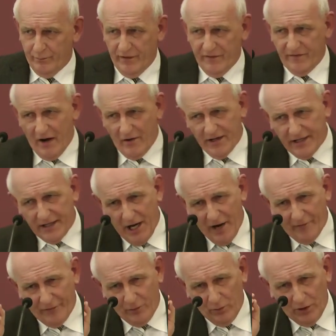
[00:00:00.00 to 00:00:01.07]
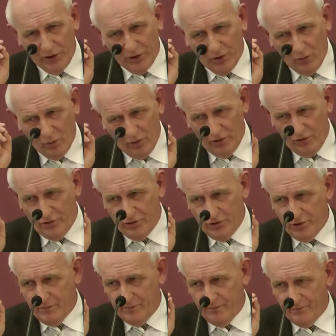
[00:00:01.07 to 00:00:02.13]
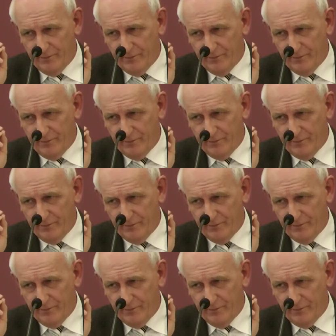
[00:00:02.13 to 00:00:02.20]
Be very careful with your words.